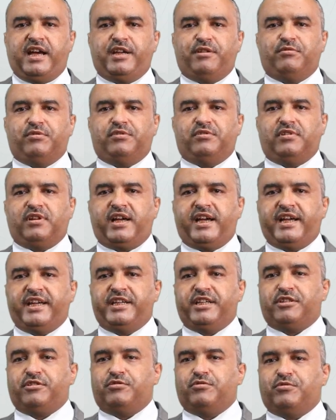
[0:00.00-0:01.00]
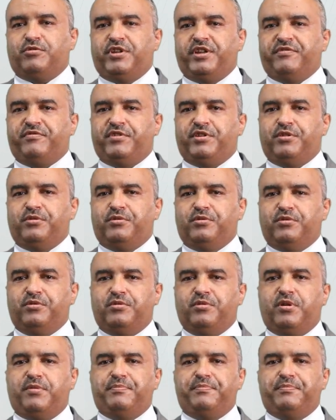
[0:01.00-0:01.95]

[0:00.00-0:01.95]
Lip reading: I would like to give you